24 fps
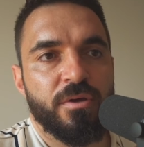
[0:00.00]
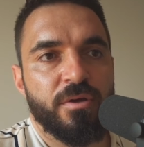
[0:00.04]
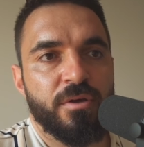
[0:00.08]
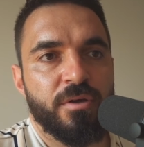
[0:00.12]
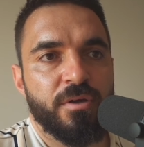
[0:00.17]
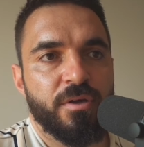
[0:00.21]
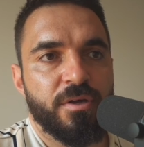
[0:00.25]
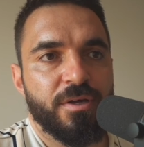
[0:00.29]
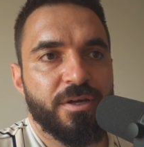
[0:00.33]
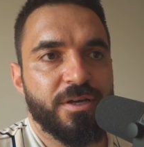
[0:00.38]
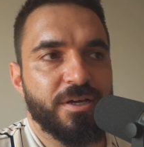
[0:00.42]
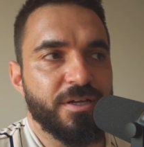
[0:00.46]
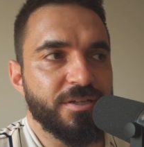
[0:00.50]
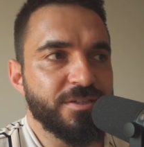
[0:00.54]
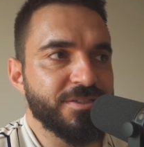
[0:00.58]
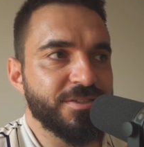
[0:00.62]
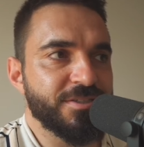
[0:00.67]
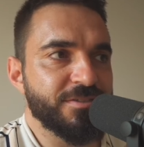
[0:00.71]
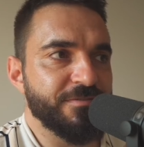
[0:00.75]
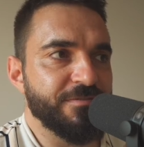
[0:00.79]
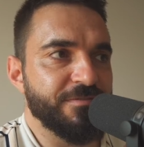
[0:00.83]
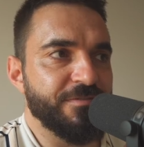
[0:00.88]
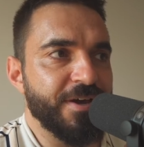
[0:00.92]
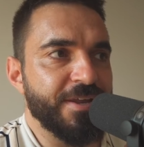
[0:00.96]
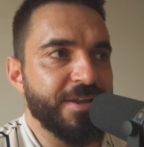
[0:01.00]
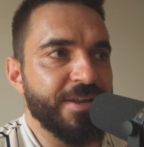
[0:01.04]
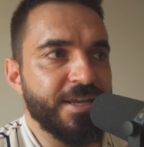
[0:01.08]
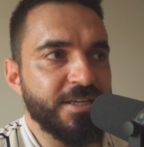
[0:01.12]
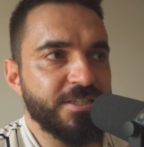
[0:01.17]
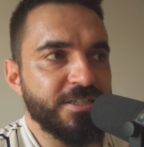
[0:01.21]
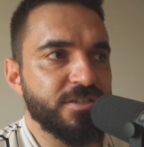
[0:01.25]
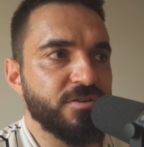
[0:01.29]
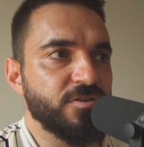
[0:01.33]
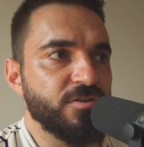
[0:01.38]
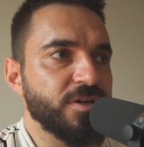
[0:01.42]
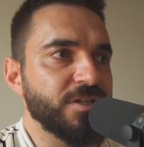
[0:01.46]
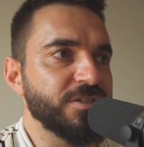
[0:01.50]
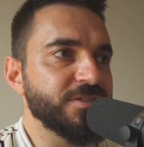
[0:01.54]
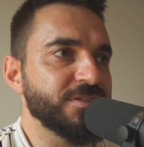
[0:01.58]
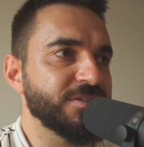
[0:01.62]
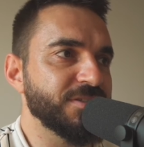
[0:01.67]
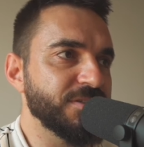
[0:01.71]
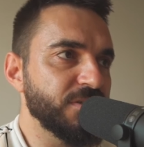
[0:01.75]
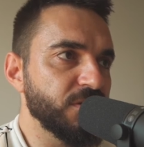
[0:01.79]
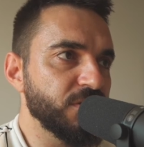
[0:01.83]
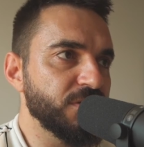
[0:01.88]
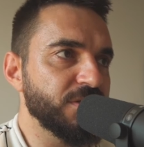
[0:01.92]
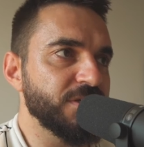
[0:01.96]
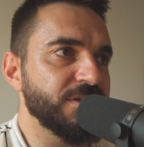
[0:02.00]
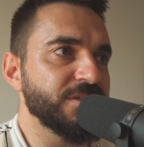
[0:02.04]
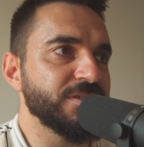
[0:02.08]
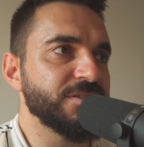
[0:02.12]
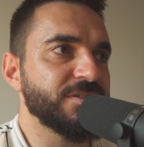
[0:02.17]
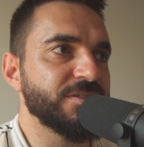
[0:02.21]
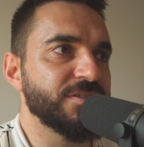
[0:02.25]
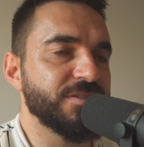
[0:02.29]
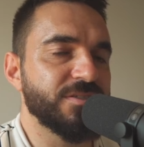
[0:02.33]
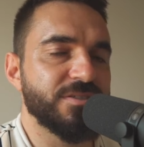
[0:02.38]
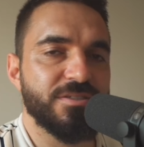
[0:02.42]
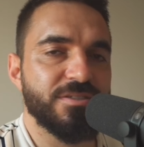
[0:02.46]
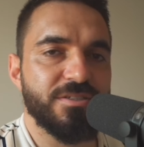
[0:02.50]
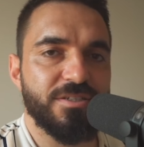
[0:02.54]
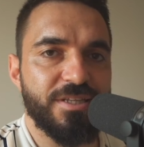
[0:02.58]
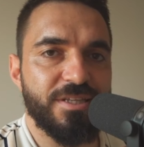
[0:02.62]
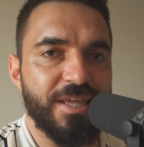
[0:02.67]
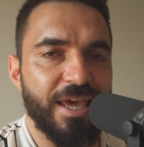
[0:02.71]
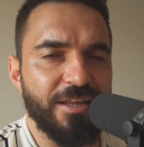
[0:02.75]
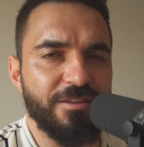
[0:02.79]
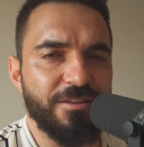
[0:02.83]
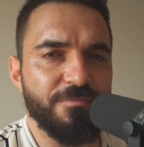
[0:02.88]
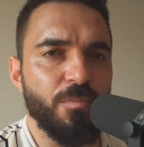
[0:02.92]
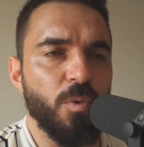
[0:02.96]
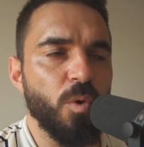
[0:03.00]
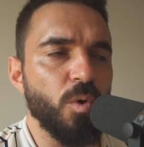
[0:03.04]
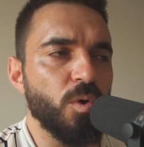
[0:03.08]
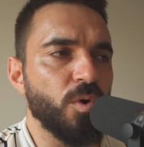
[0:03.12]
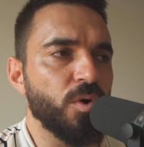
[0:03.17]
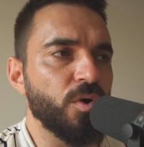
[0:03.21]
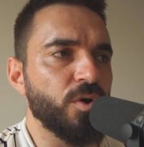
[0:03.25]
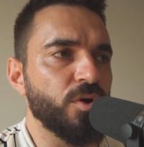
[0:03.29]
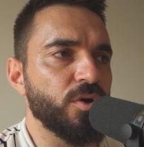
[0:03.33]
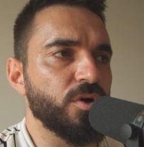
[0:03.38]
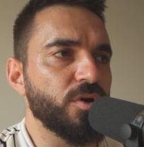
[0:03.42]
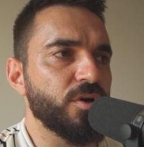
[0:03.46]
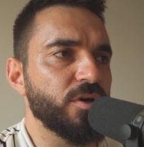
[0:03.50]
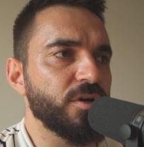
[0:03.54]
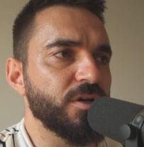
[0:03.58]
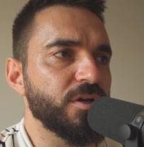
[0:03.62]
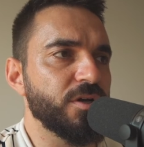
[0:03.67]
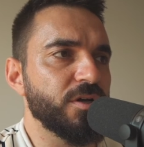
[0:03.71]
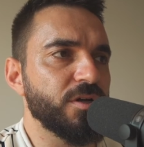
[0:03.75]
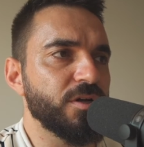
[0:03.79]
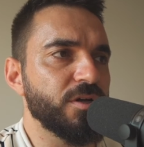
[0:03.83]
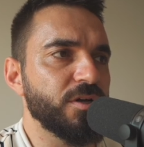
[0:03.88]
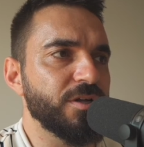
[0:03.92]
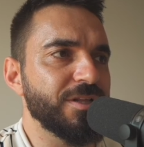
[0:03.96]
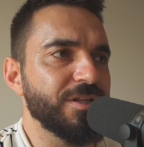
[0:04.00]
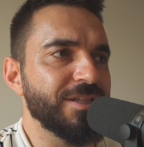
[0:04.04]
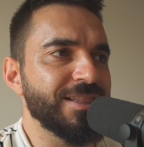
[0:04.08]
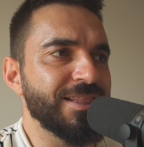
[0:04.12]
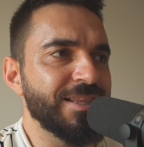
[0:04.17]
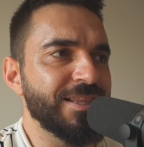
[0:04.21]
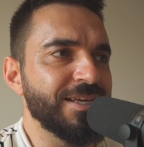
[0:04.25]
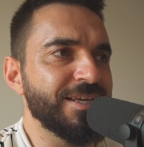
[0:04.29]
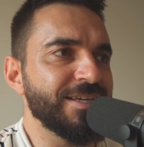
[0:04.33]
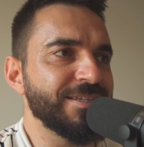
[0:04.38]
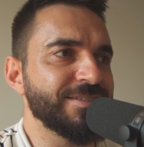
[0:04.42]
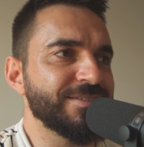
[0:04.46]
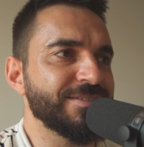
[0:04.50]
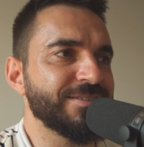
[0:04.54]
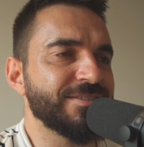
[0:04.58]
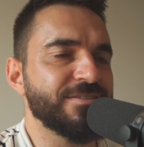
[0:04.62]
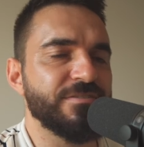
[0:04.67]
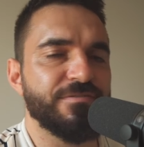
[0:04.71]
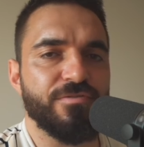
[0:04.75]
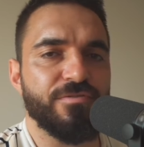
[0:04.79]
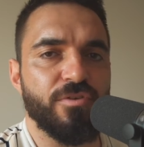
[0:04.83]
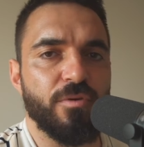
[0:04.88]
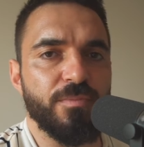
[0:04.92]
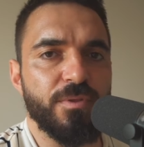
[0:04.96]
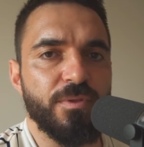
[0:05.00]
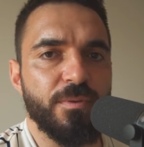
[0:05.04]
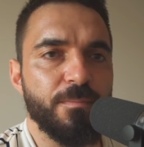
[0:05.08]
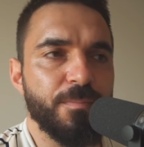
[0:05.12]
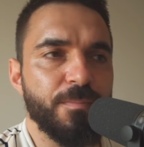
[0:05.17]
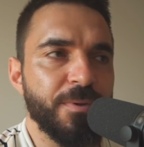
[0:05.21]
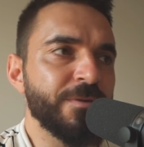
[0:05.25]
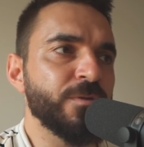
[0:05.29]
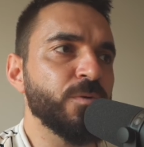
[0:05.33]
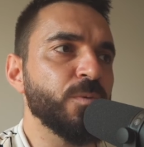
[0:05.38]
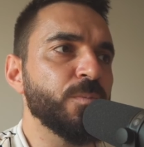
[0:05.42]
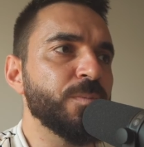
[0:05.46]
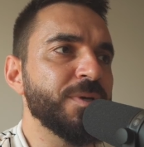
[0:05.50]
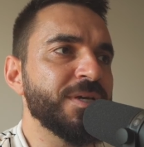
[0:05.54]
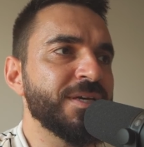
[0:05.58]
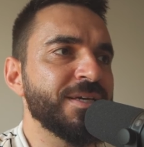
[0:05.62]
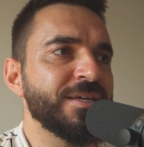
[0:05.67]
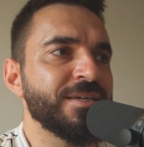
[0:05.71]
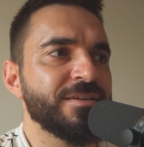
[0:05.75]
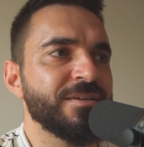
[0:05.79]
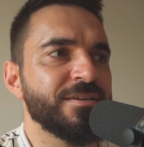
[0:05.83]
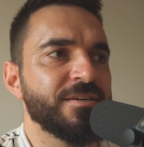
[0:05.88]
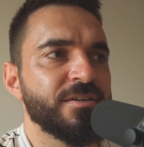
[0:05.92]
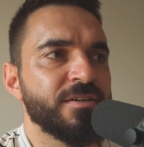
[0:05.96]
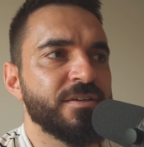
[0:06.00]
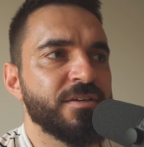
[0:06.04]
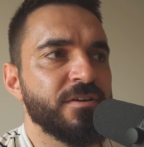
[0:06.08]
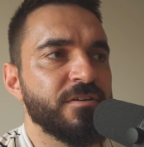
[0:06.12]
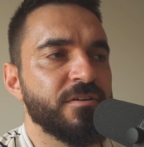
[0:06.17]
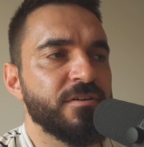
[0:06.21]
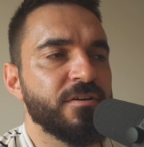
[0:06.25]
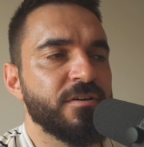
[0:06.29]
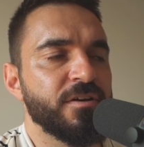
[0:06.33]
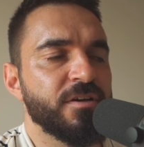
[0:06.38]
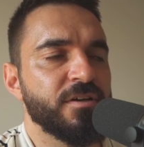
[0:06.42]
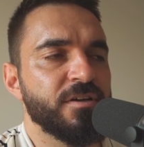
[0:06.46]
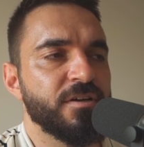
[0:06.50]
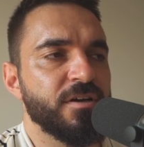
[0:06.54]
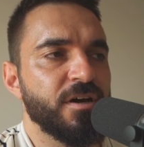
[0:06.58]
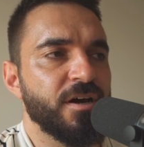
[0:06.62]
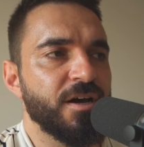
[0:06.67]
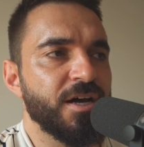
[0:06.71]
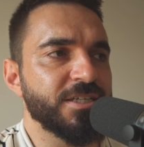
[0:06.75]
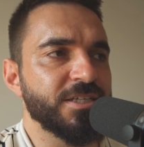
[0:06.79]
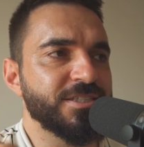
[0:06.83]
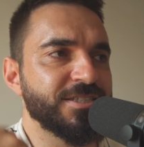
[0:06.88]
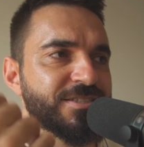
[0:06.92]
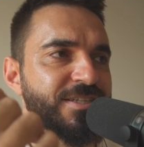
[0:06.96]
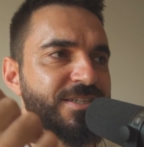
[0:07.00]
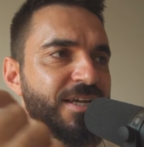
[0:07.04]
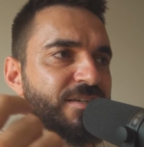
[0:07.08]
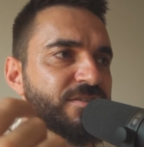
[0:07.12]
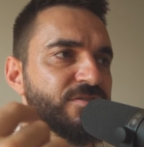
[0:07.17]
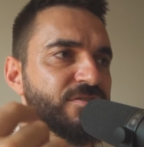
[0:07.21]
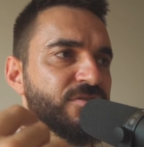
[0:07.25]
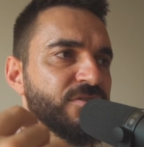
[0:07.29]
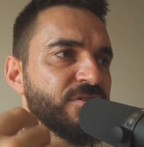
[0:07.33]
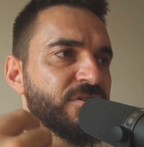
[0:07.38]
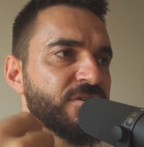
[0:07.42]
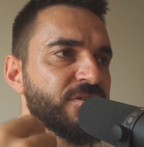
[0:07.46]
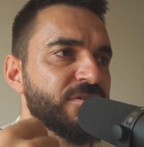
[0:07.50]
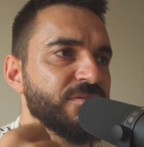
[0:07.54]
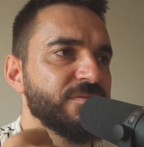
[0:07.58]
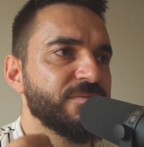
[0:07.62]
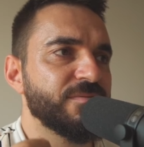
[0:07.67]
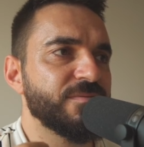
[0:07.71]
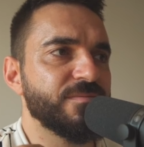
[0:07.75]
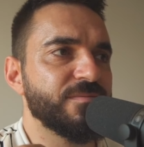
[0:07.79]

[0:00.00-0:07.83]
cons- financial consultants get more leads from the B2B uh, sector,